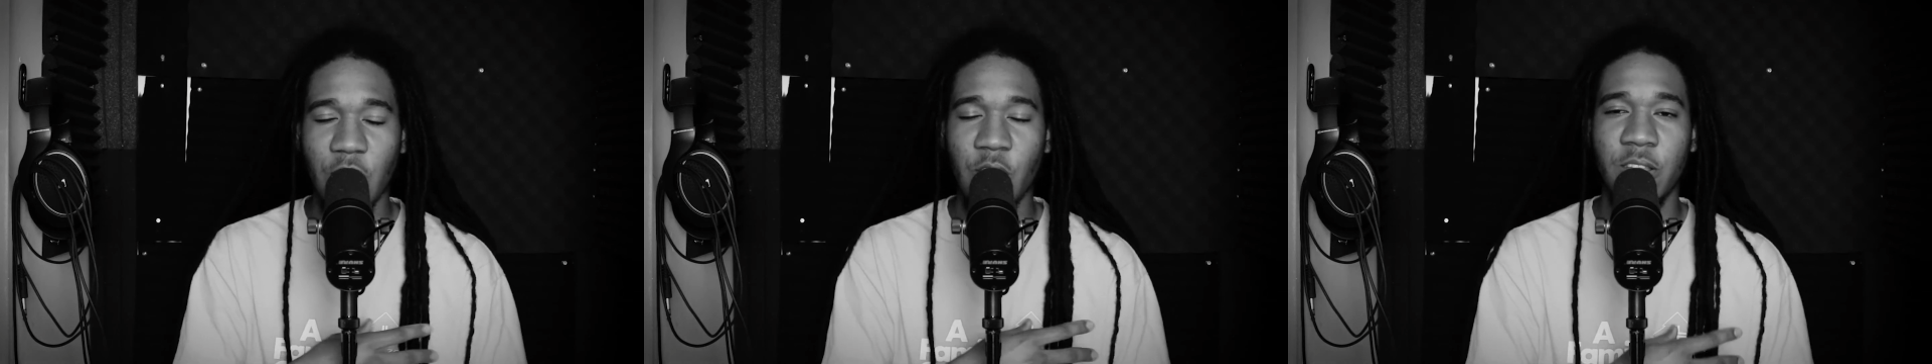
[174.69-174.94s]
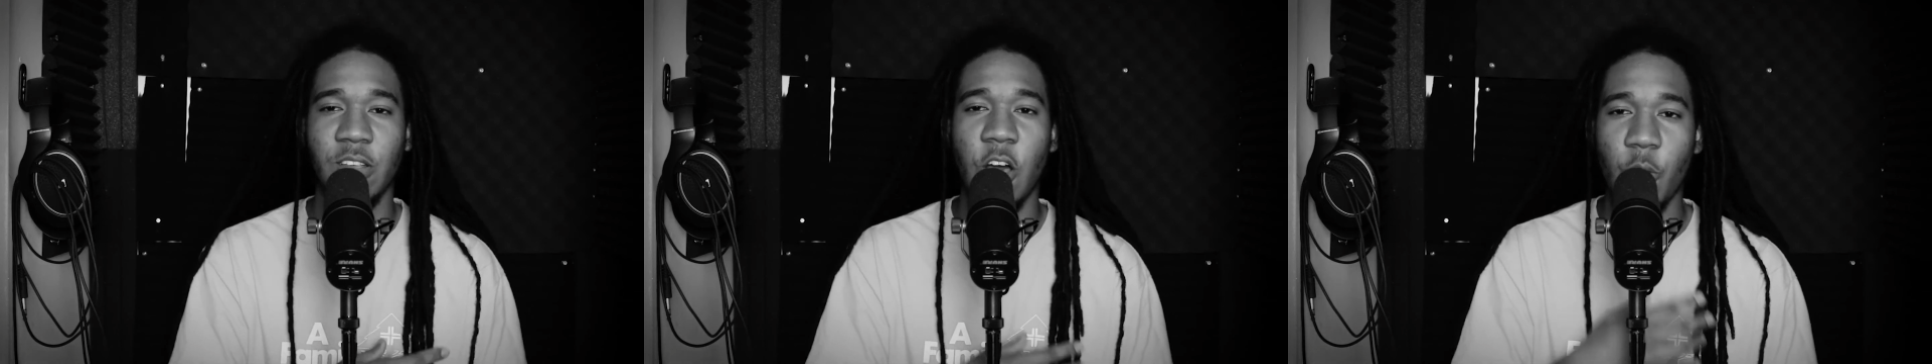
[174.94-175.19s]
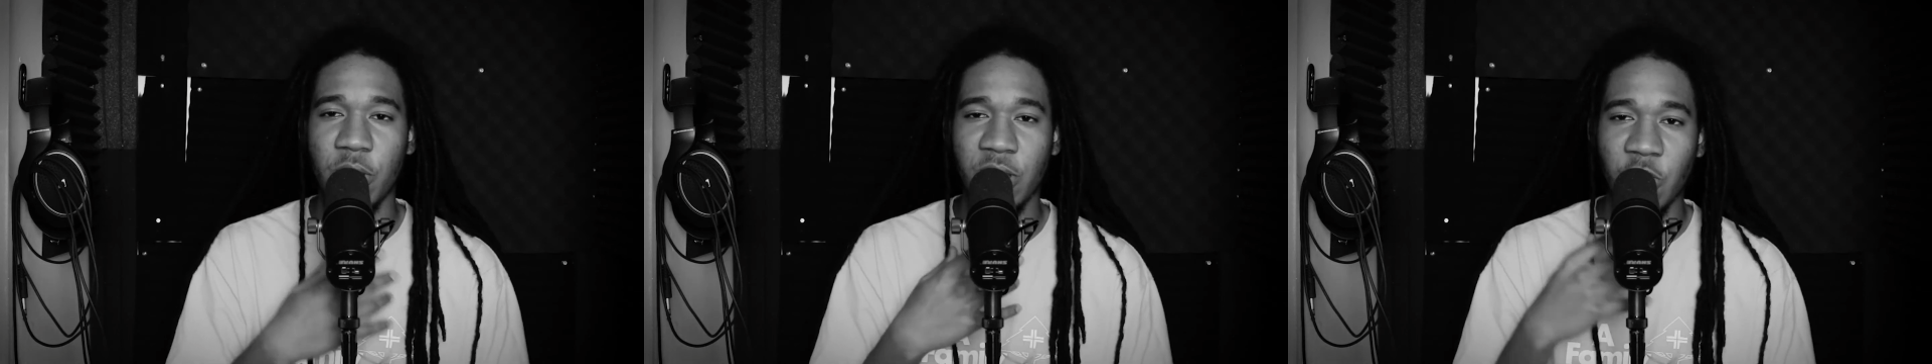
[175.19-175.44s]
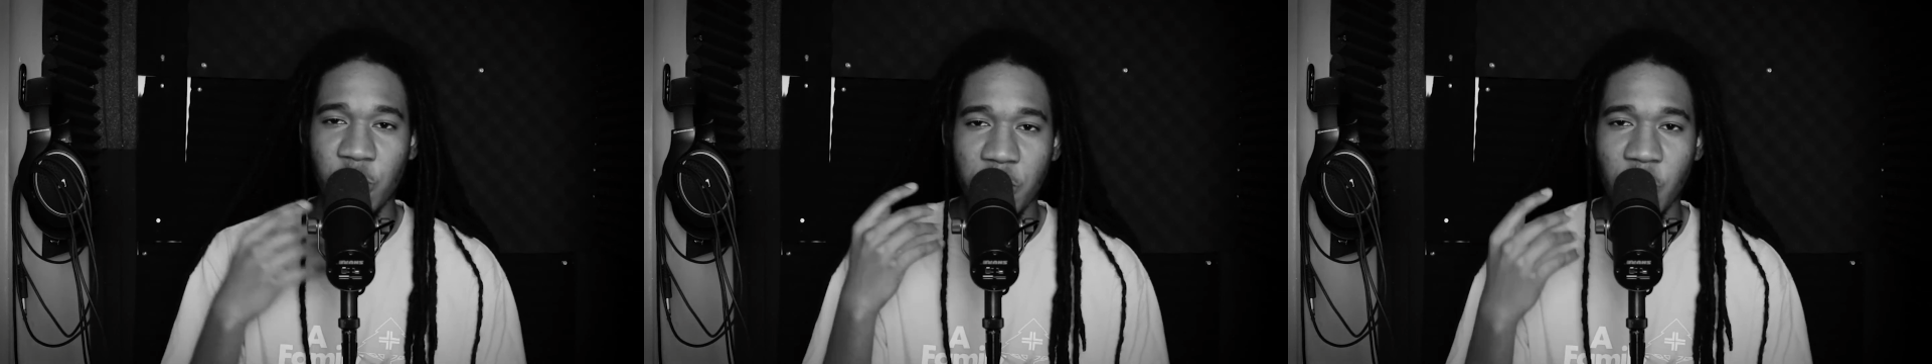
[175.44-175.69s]
oh, it's always
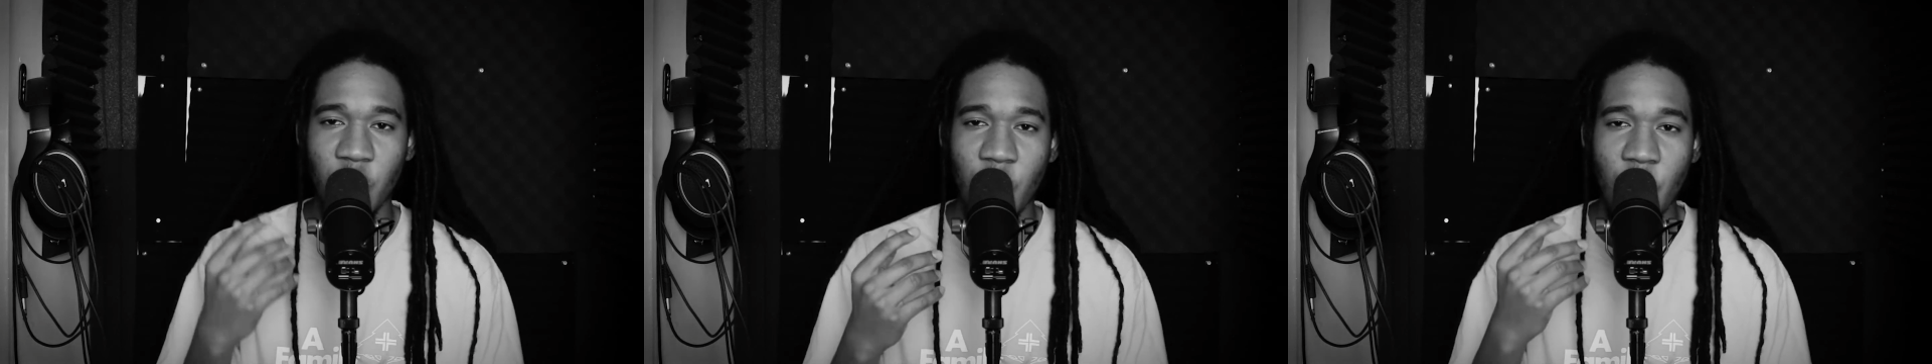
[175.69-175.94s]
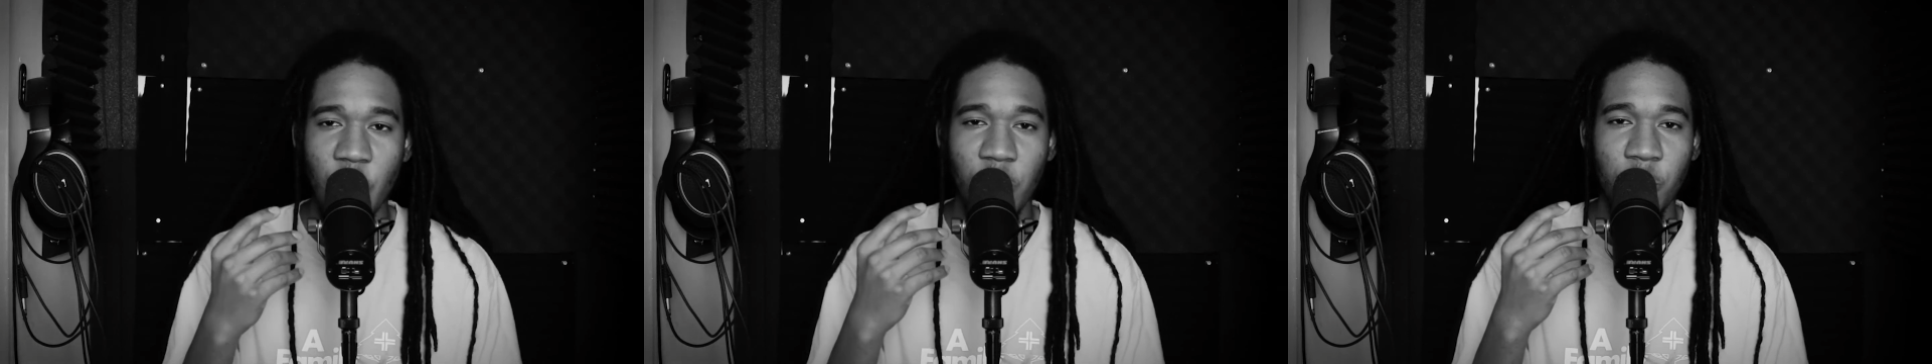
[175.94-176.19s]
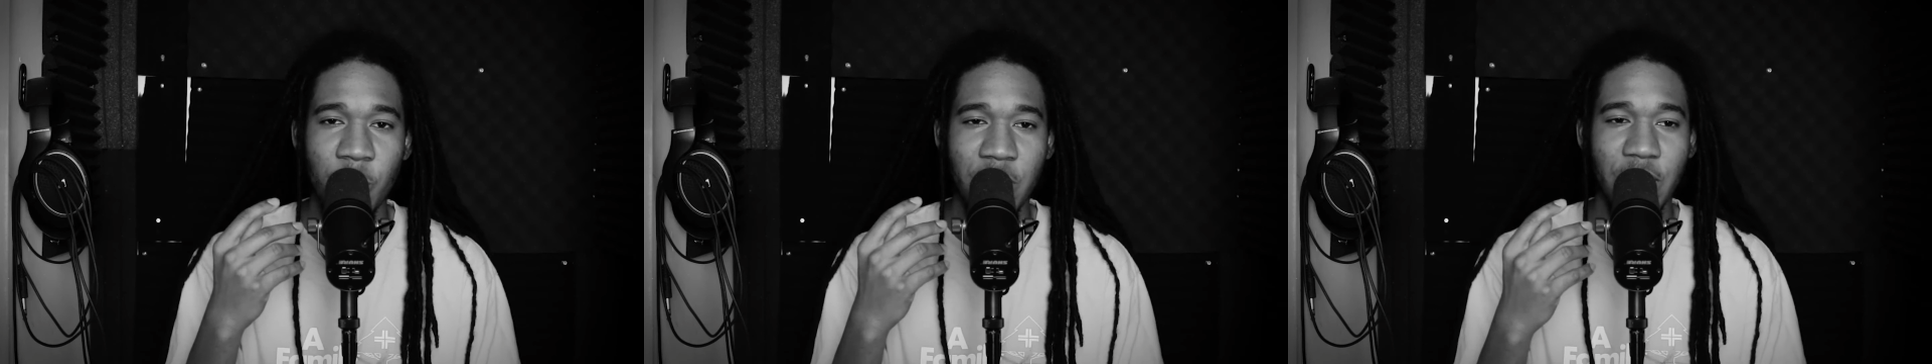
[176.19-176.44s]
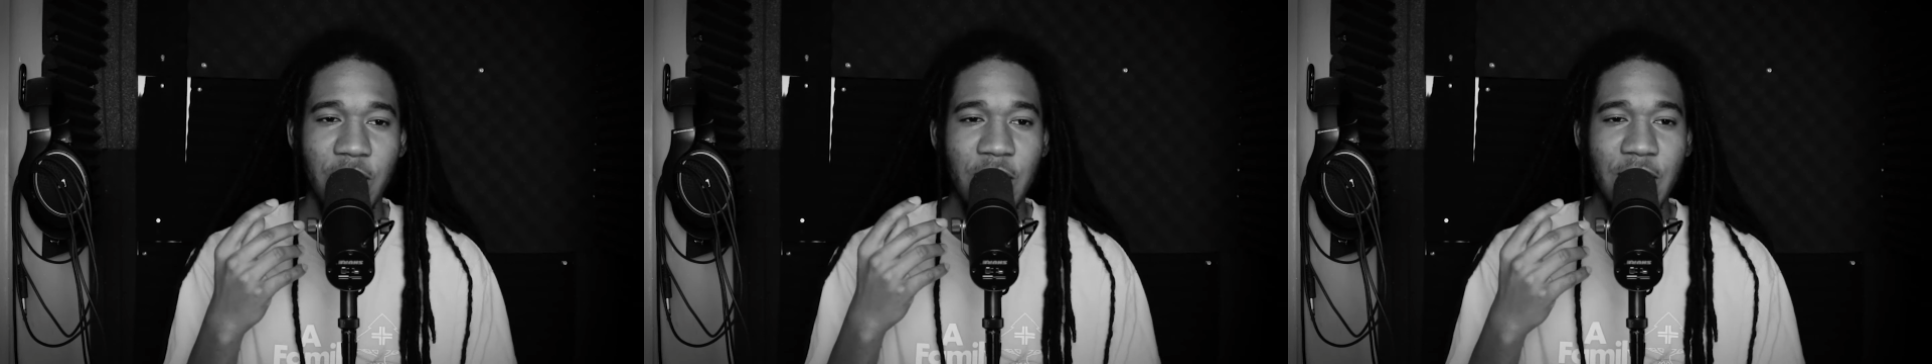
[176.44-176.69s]
a little bit warm,
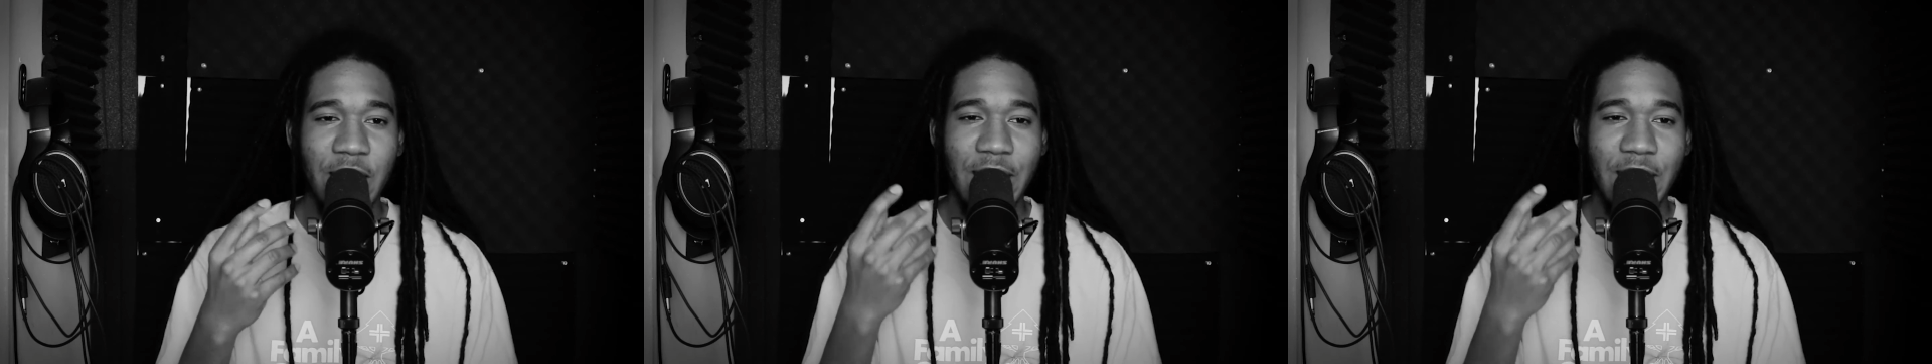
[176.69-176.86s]
but